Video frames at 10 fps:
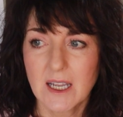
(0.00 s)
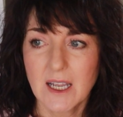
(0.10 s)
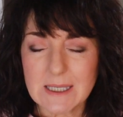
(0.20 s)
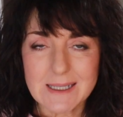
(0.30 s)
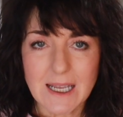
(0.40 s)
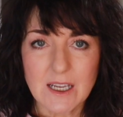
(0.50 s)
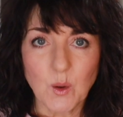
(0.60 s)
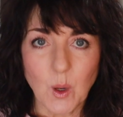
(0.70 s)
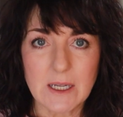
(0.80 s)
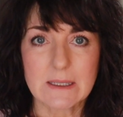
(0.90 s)
It does take
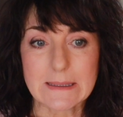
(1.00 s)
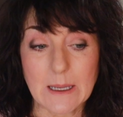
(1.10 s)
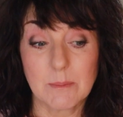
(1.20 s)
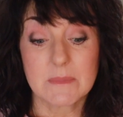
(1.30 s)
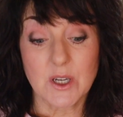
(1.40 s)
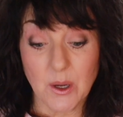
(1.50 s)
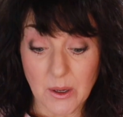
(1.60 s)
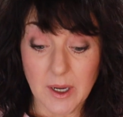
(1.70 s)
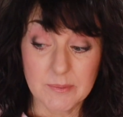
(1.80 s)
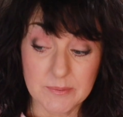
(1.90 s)
quite some
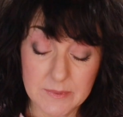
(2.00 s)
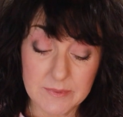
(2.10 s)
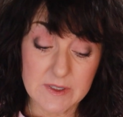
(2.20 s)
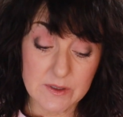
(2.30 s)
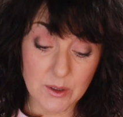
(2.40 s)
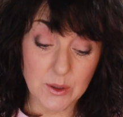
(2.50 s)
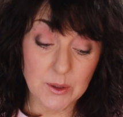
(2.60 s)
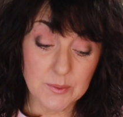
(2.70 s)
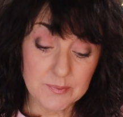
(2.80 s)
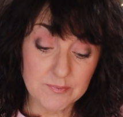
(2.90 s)
time,
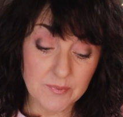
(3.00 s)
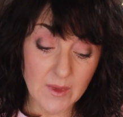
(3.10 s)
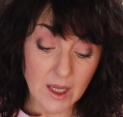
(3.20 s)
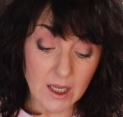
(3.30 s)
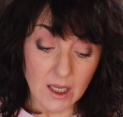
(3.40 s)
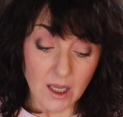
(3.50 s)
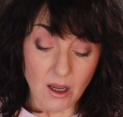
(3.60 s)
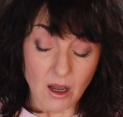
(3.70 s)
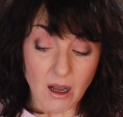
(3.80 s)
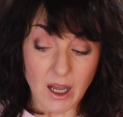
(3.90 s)
so
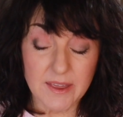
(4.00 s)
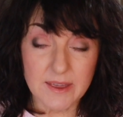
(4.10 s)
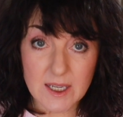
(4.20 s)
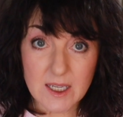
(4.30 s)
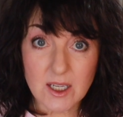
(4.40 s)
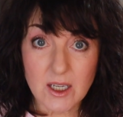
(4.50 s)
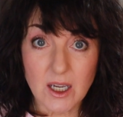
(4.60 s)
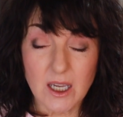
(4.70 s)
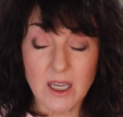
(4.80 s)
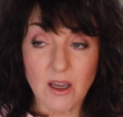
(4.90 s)
I think
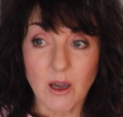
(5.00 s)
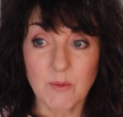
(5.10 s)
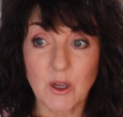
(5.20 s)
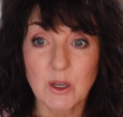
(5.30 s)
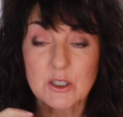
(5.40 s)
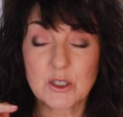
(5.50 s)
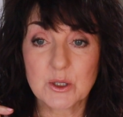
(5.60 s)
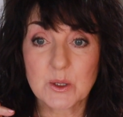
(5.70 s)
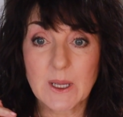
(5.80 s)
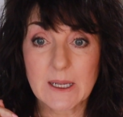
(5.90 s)
I'm going to
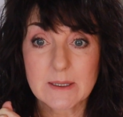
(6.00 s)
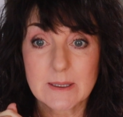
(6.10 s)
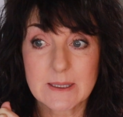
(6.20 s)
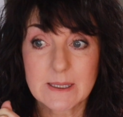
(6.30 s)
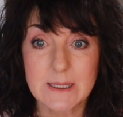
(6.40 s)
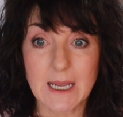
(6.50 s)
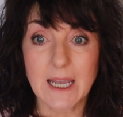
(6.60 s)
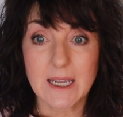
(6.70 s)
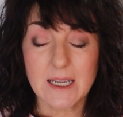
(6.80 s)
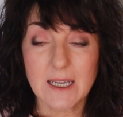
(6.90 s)
do that
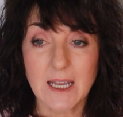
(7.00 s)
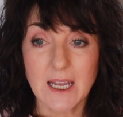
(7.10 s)
today,